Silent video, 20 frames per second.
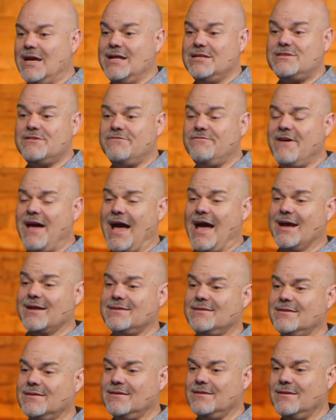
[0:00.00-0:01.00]
It's a
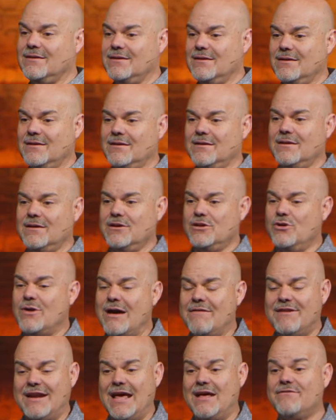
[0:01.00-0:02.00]
fact. You
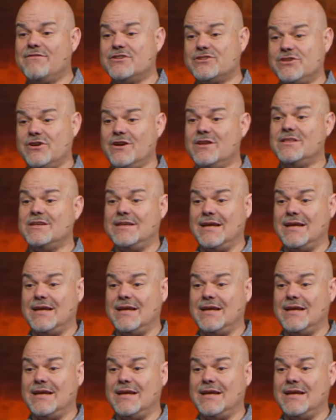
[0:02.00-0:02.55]
have an adversary,